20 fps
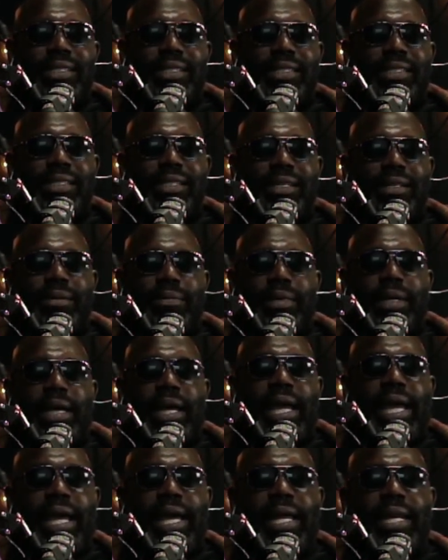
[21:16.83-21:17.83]
You know what I mean?
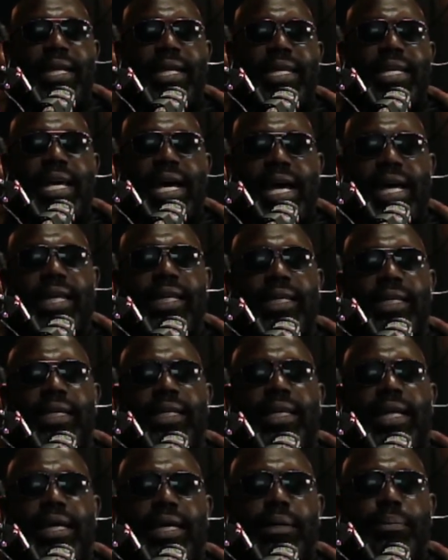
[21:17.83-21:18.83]
And not
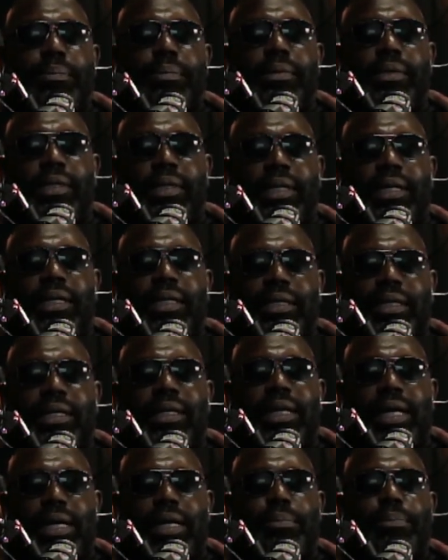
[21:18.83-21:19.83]
look like a
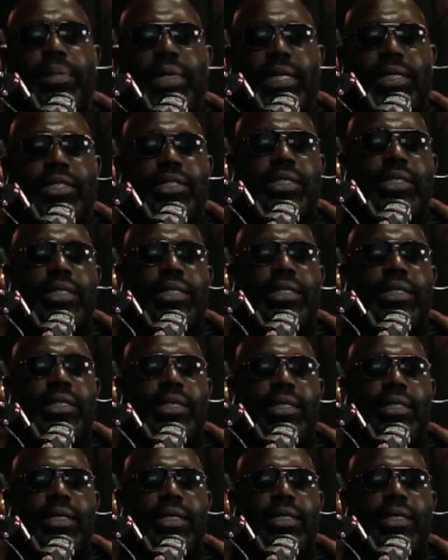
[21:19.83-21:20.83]
look like a bitch.
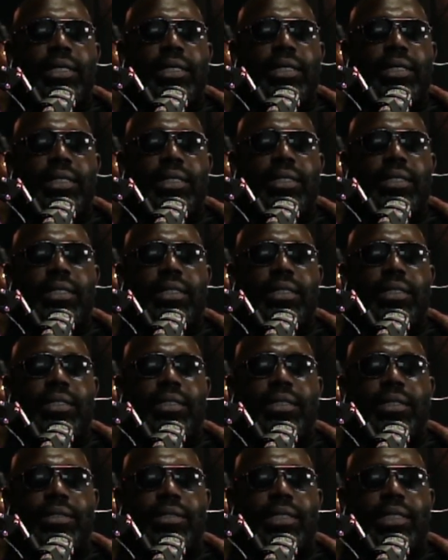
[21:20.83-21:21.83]
Yeah.
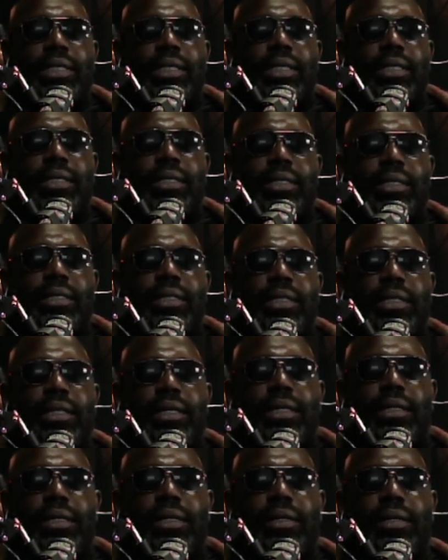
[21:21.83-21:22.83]
Doing it. You
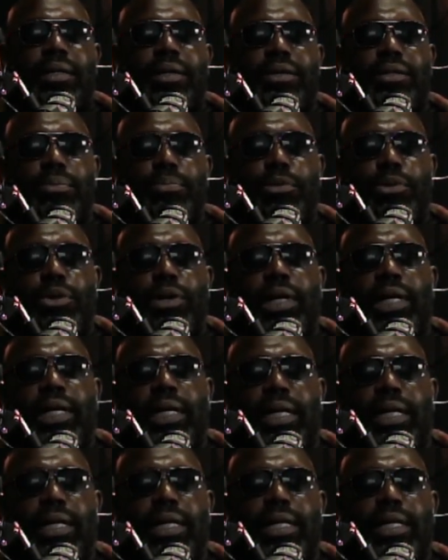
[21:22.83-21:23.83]
know, there's
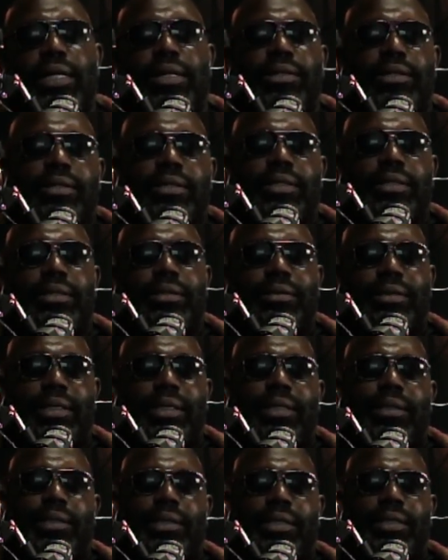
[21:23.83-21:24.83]
mourning, and then there's just
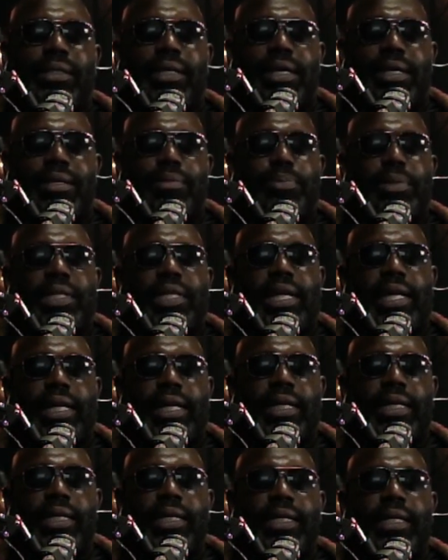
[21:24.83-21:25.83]
uh, that's pathetic.